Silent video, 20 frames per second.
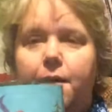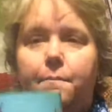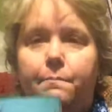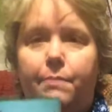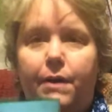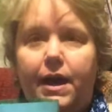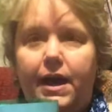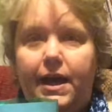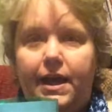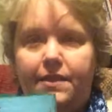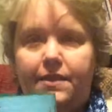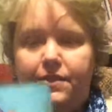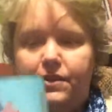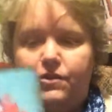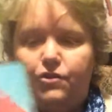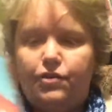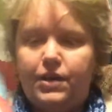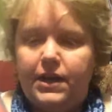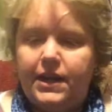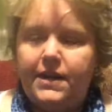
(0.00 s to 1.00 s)
But the
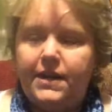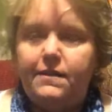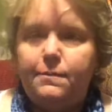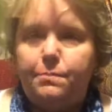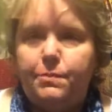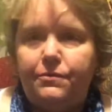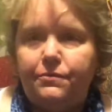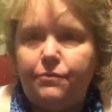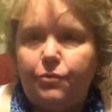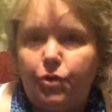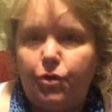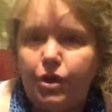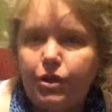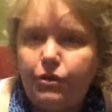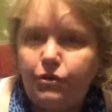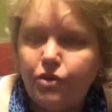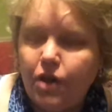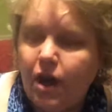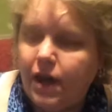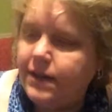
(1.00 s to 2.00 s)
trick is, before
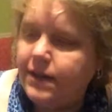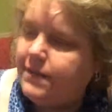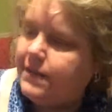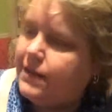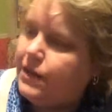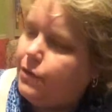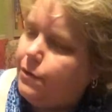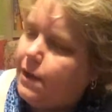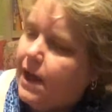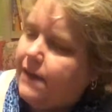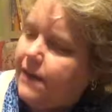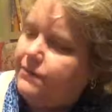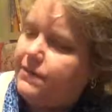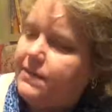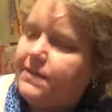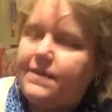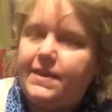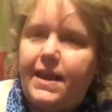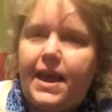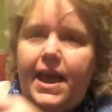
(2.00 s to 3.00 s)
you toss it, you have
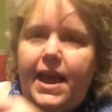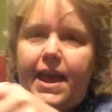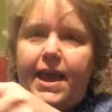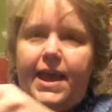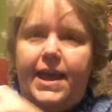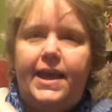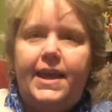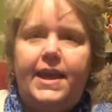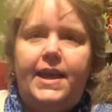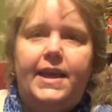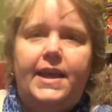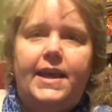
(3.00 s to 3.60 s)
to say,